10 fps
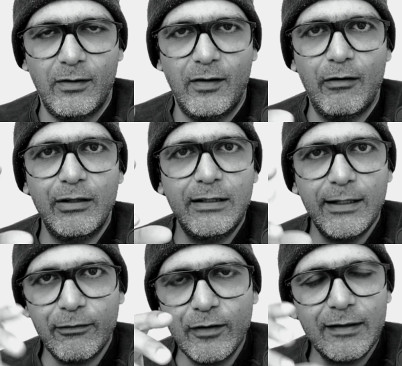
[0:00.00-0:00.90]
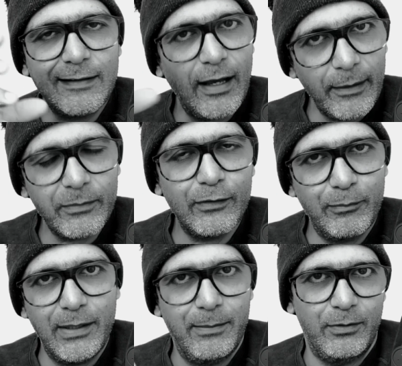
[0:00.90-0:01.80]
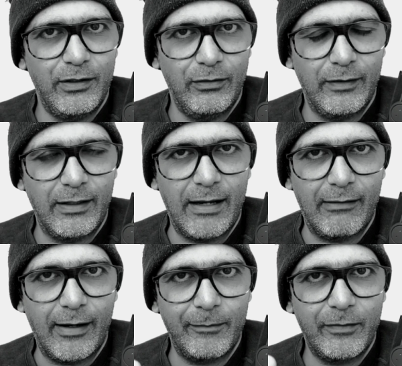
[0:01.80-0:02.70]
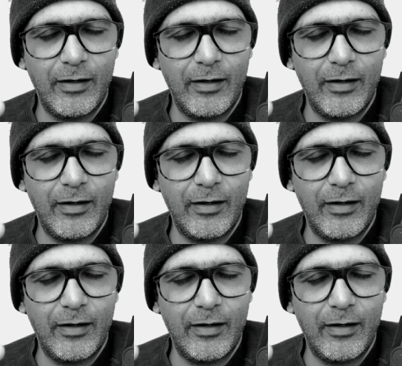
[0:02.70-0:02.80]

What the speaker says: There are different types of people using their apps.